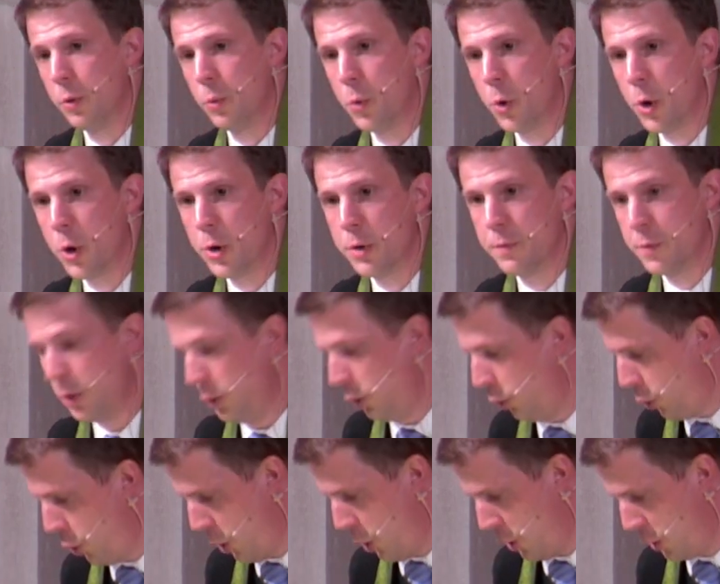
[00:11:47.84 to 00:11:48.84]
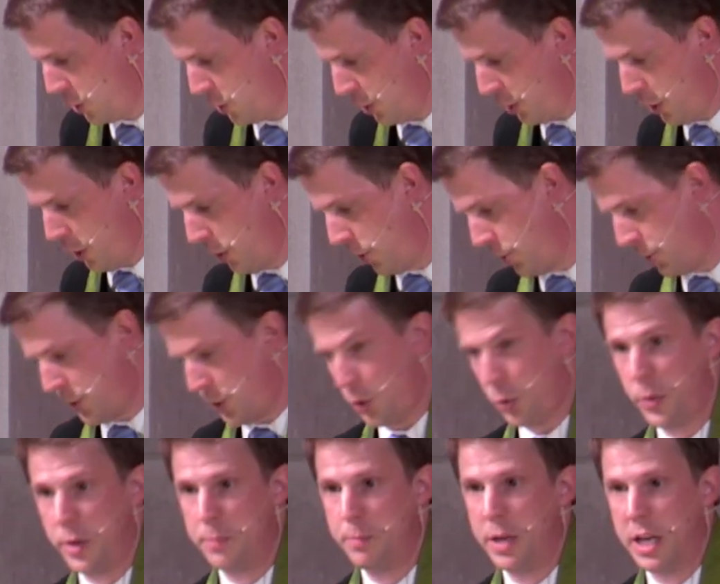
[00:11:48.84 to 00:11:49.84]
the word of the Lord to those
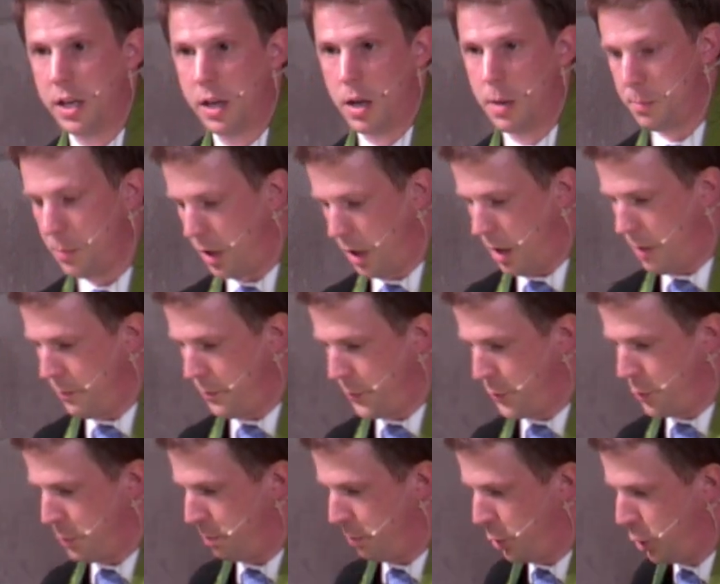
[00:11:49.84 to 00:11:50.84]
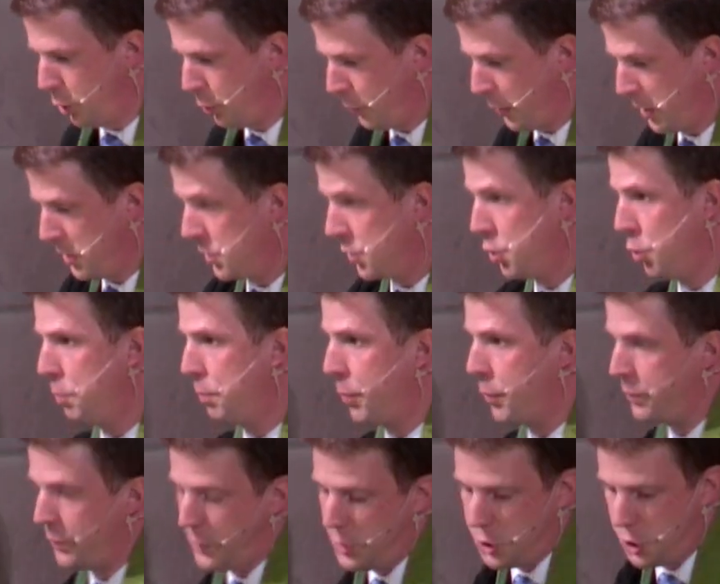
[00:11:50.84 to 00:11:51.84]
who had become comfortable with
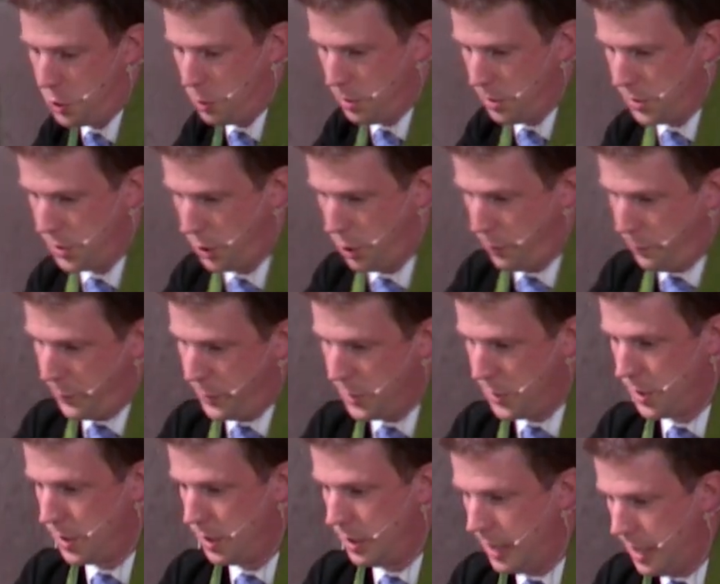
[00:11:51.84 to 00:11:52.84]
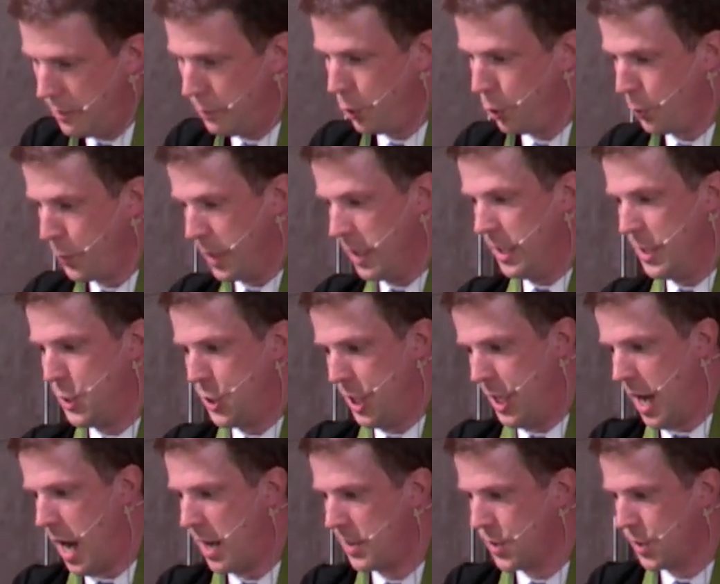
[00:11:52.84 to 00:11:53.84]
superficial, surface level
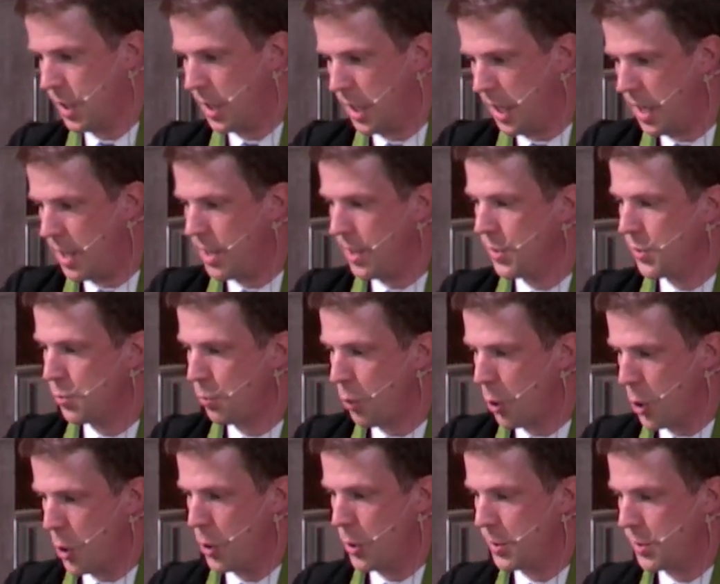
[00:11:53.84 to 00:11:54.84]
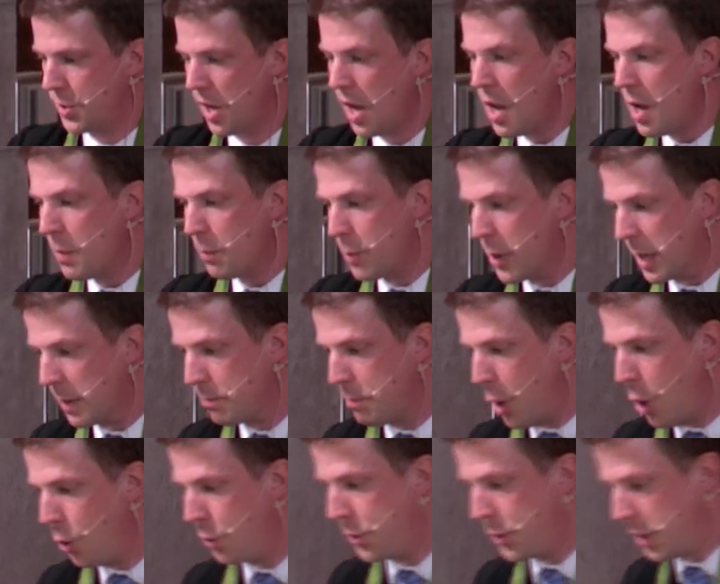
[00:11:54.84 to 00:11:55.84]
religiosity, his words bring
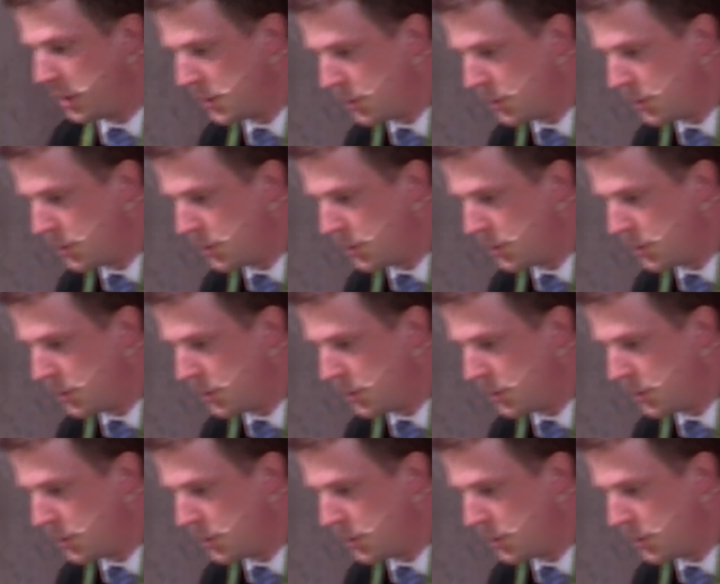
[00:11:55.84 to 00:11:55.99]
both a